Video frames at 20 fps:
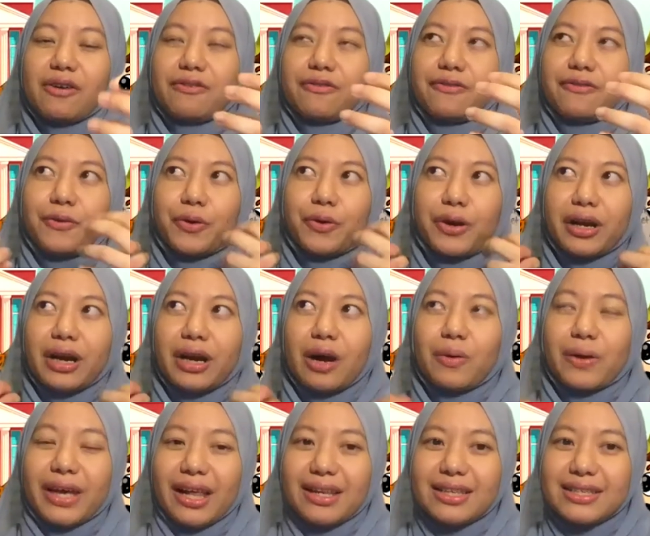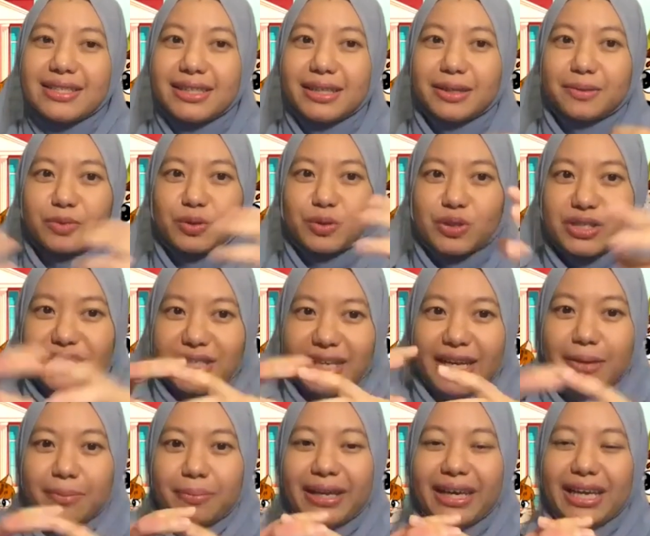for our calcium to stay
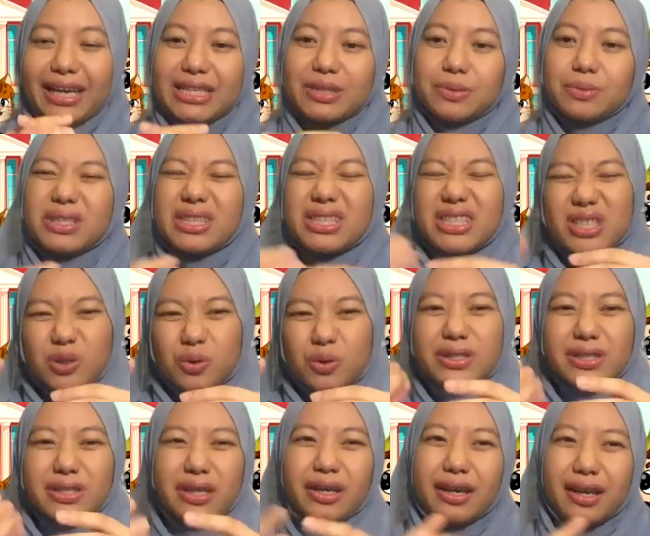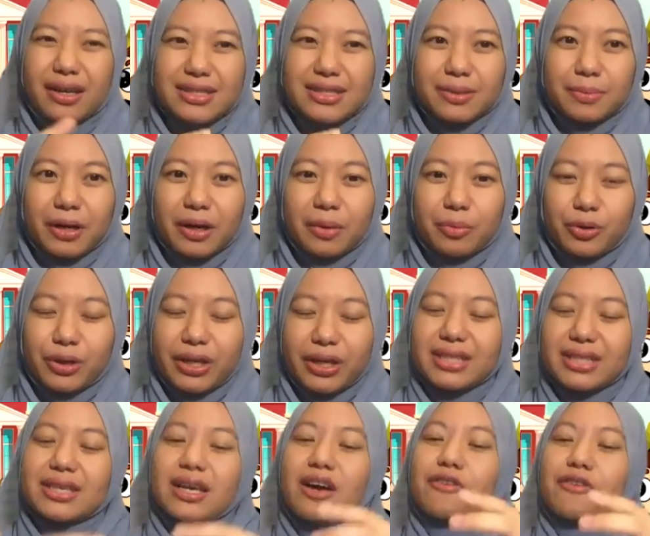in place, the stones are calcium
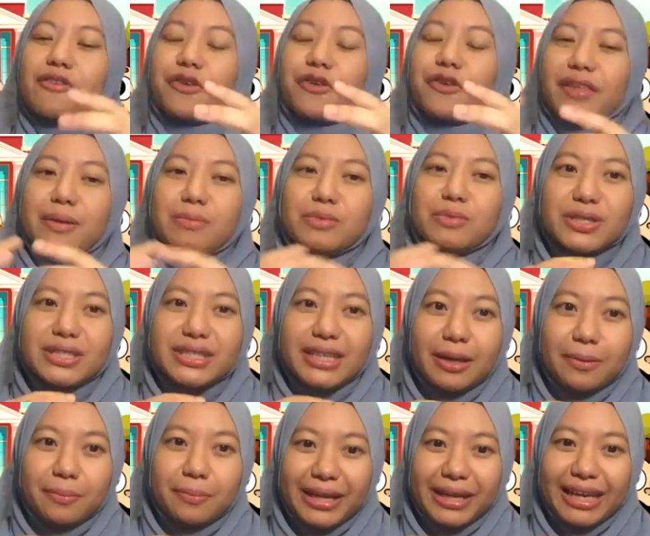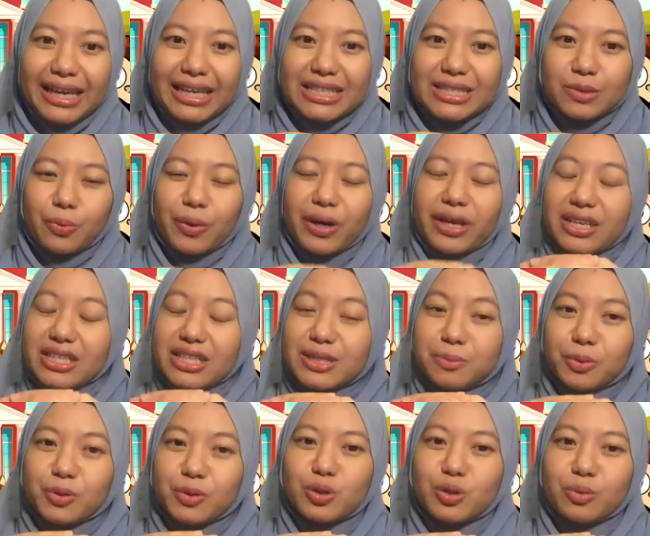carbonates, for them to stay in place where they're
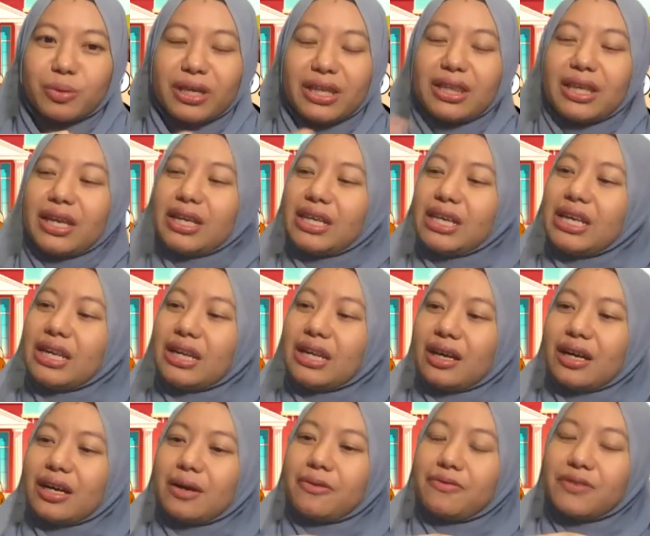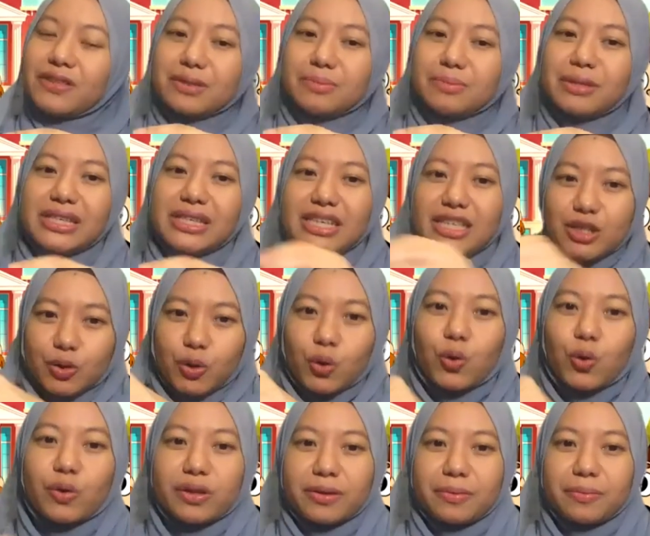supposed to be, they need uh, vitamin D to
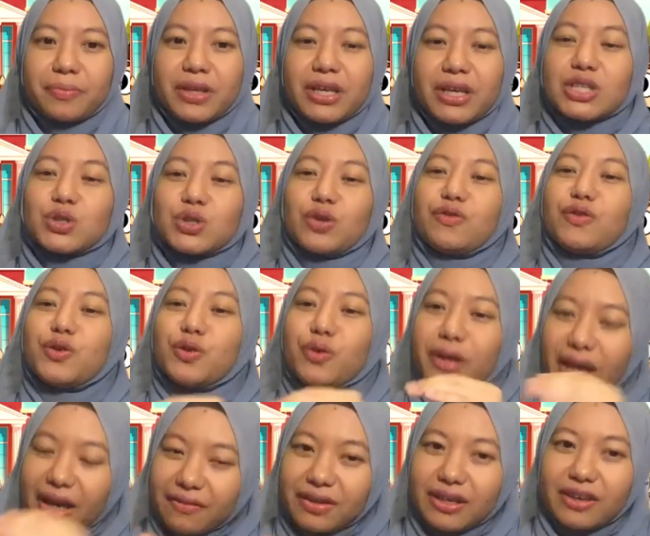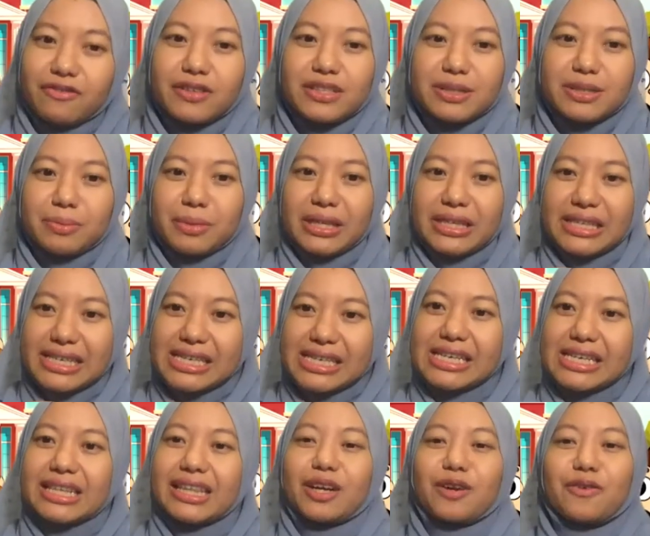hold them. So if you don't have enough vitamin
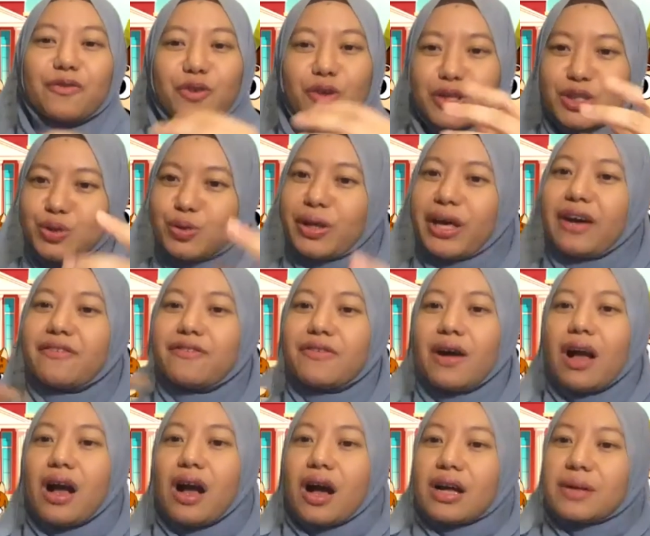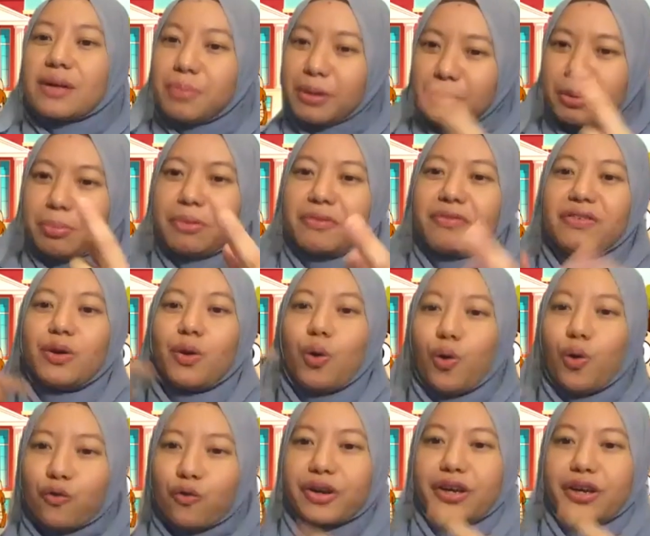D, then of course you'll have BPPV
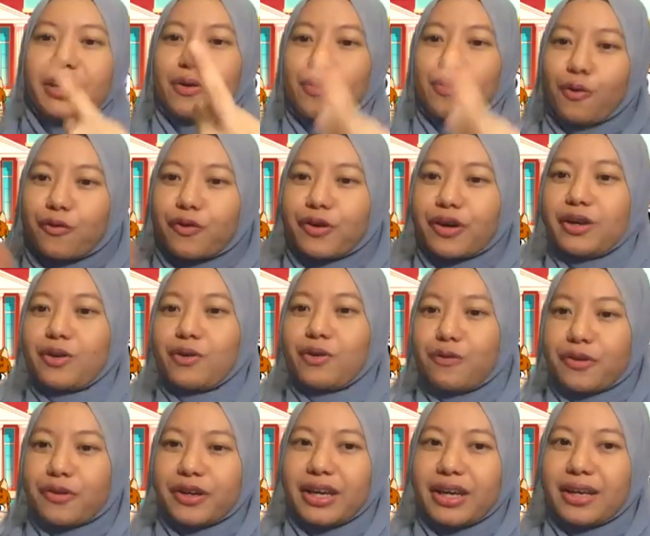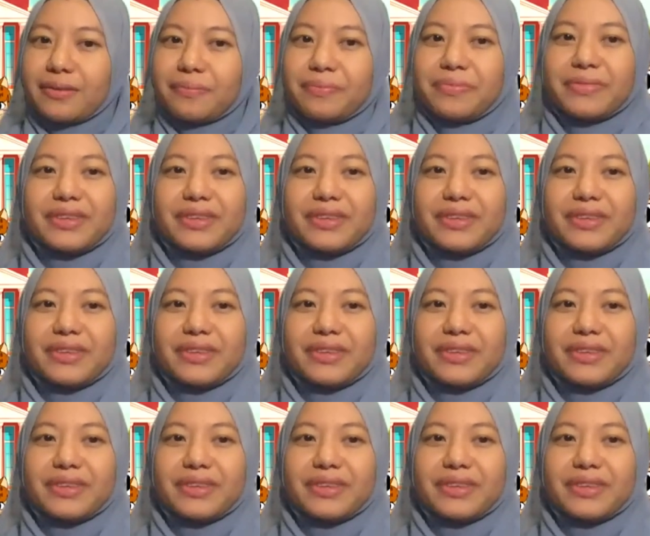over and over and over again.